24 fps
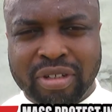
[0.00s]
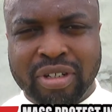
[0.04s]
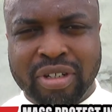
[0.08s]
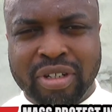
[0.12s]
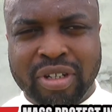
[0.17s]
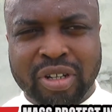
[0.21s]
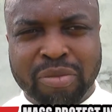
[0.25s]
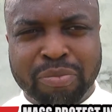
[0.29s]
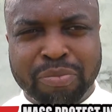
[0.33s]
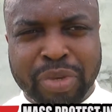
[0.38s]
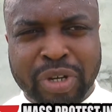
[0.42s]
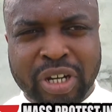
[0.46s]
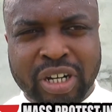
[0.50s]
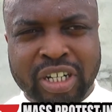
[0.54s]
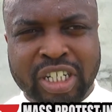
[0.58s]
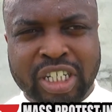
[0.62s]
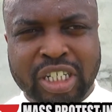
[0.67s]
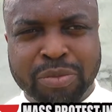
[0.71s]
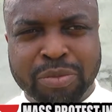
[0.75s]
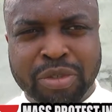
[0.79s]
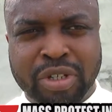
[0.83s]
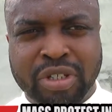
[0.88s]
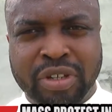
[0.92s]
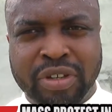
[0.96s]
The
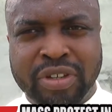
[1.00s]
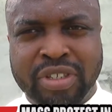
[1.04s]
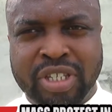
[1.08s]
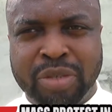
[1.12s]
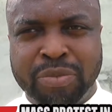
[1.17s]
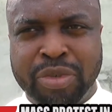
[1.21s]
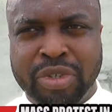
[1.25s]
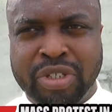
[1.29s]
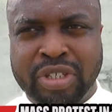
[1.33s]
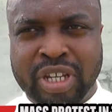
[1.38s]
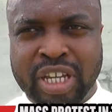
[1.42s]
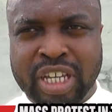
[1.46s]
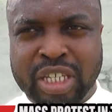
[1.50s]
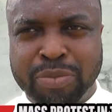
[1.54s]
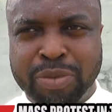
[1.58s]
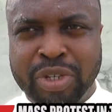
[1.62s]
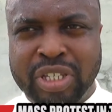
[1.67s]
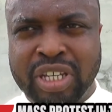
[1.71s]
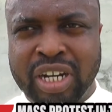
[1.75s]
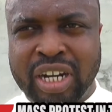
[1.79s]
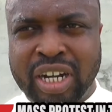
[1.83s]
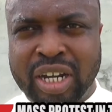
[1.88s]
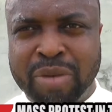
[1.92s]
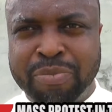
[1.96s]
parish priest of St.
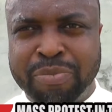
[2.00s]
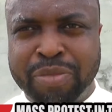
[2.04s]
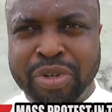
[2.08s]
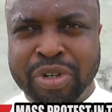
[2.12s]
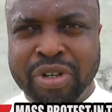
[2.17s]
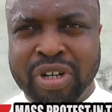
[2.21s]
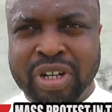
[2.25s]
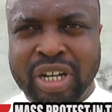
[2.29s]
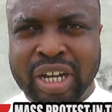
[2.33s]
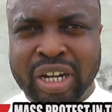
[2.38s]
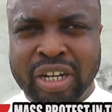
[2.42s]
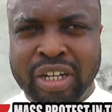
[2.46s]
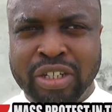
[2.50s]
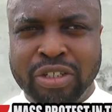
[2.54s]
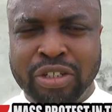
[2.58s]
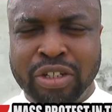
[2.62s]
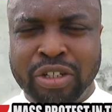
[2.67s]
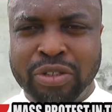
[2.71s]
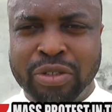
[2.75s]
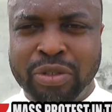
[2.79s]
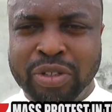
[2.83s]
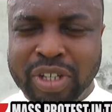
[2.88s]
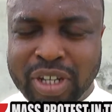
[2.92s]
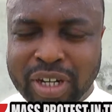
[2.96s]
Peter and Paul Catholic
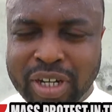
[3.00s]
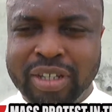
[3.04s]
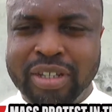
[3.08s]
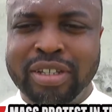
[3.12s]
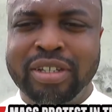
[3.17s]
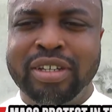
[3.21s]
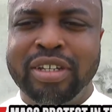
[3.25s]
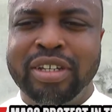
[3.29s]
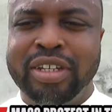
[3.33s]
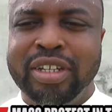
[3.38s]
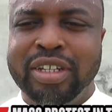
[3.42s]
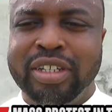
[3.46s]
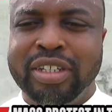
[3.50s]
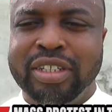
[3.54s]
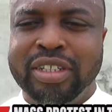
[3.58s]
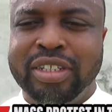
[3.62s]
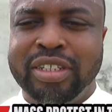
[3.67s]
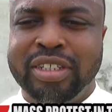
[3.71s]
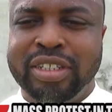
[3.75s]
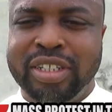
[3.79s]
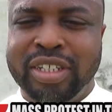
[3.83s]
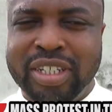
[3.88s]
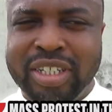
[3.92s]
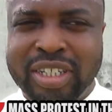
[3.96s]
Church, Ughelli,
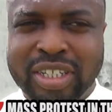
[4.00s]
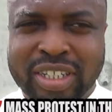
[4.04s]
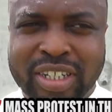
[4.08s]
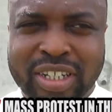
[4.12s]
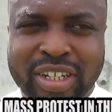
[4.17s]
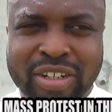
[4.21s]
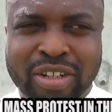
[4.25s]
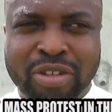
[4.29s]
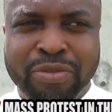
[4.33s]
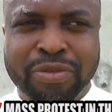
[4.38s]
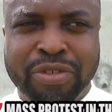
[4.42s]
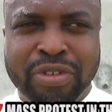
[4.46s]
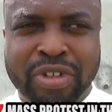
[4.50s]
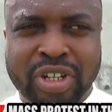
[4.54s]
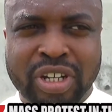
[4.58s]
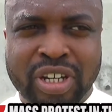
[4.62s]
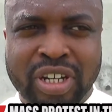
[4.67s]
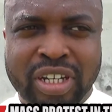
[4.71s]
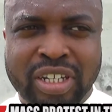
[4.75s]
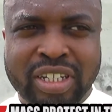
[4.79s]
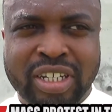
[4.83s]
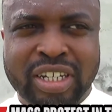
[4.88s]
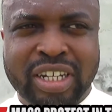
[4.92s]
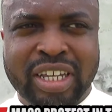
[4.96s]
the Dean of
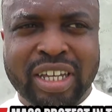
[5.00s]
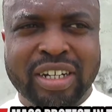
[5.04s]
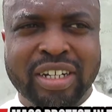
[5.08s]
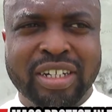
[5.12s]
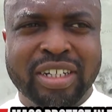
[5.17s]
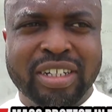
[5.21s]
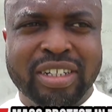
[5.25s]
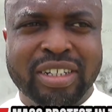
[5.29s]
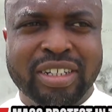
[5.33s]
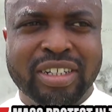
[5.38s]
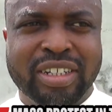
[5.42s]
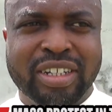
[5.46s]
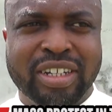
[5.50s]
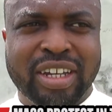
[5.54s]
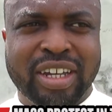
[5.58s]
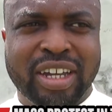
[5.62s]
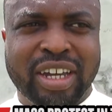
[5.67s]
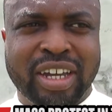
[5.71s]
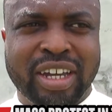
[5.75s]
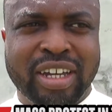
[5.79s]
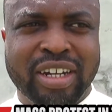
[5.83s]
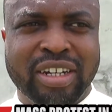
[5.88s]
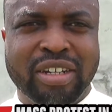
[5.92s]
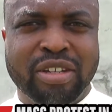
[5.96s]
Ughelli Dinari,
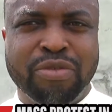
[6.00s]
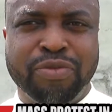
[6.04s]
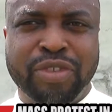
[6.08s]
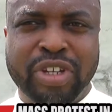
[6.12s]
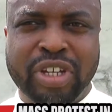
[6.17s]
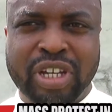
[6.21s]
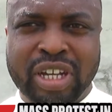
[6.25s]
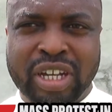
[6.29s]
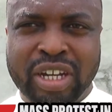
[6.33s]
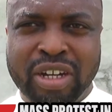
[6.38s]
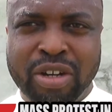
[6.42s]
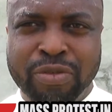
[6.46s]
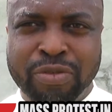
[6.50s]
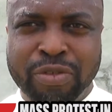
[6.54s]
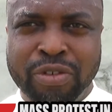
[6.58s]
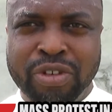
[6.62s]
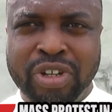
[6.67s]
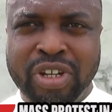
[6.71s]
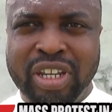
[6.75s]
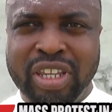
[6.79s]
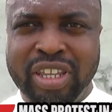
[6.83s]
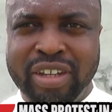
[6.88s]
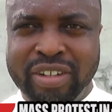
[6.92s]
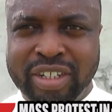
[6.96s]
and the Vicar of
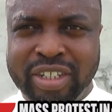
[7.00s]
Ughelli